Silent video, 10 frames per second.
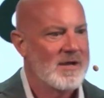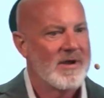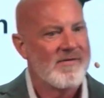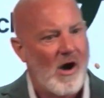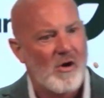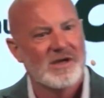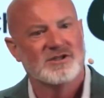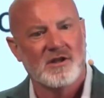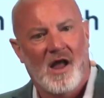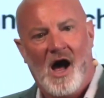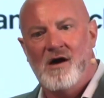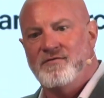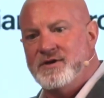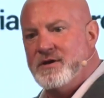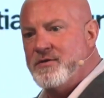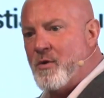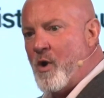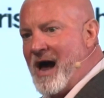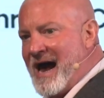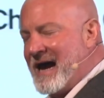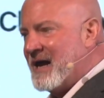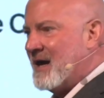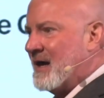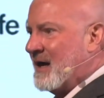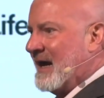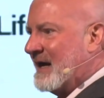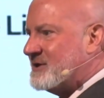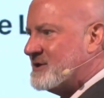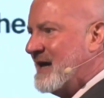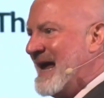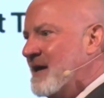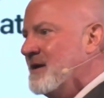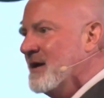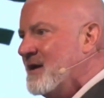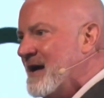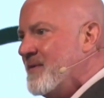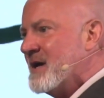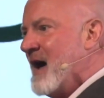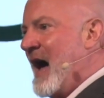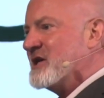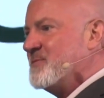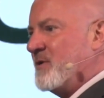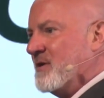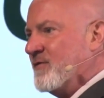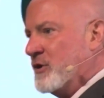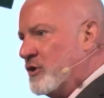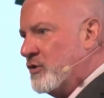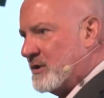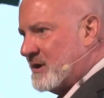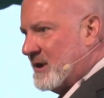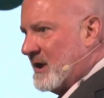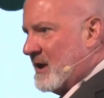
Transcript: But I've always loved the way it's ended in the Gospel of Luke.